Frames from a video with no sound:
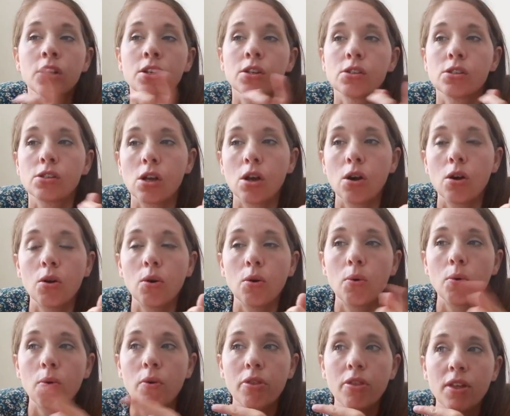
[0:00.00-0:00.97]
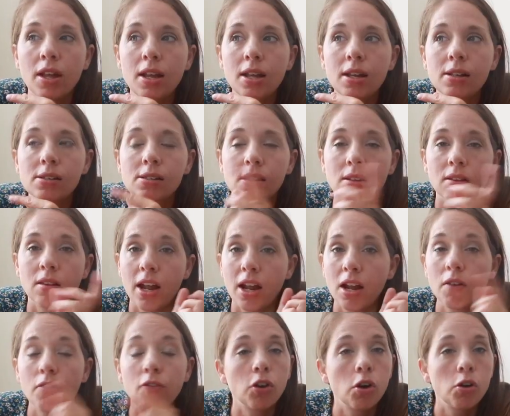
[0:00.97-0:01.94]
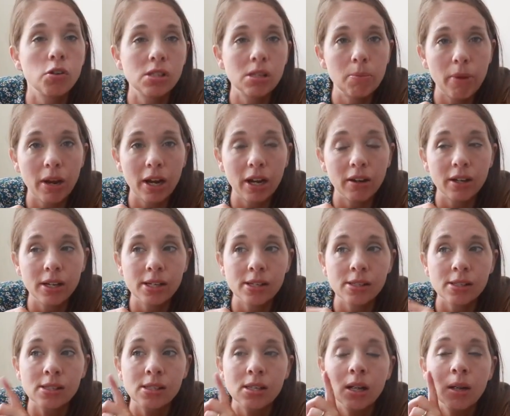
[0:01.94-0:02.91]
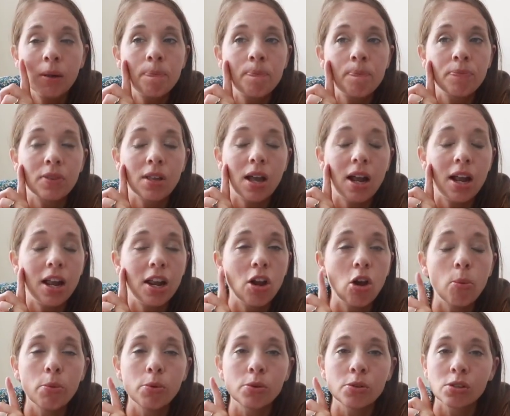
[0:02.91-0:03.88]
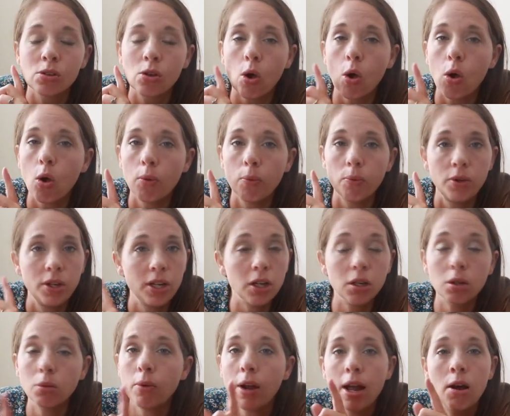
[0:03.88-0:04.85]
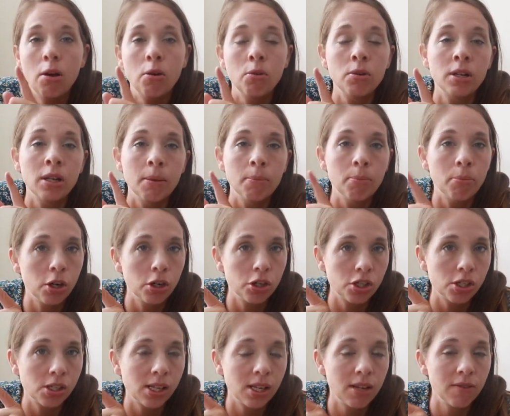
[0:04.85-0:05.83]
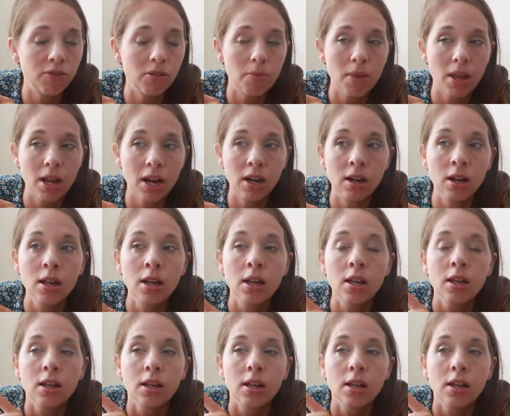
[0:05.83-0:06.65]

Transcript: So things like frozen berries, I almost year round am purchasing from there.